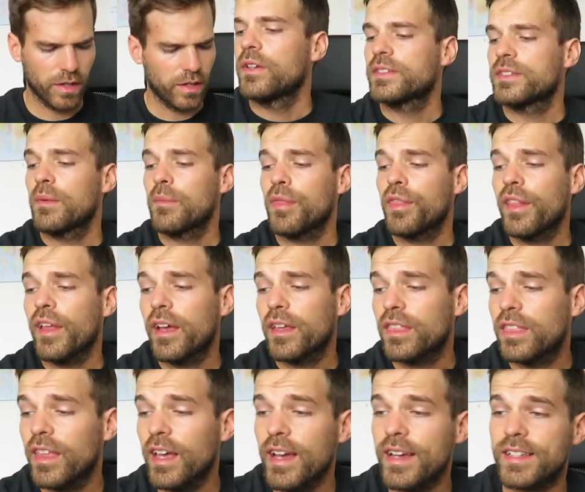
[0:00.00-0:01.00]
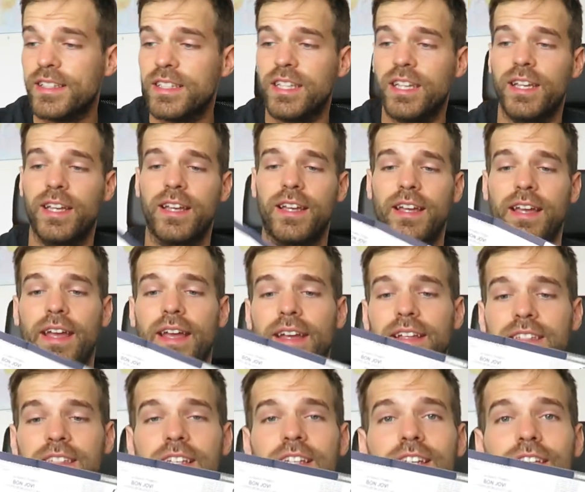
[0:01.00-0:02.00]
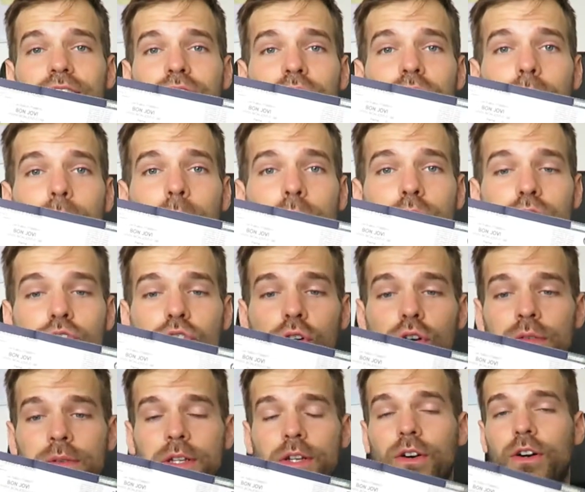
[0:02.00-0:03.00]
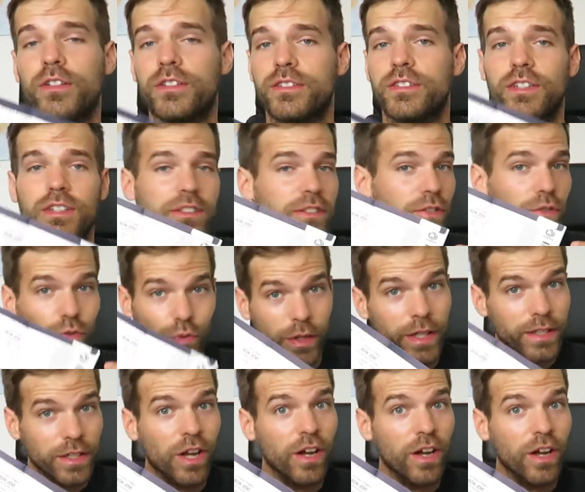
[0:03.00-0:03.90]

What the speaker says: Or something like that. A ticket to the Bon Jovi concert. Great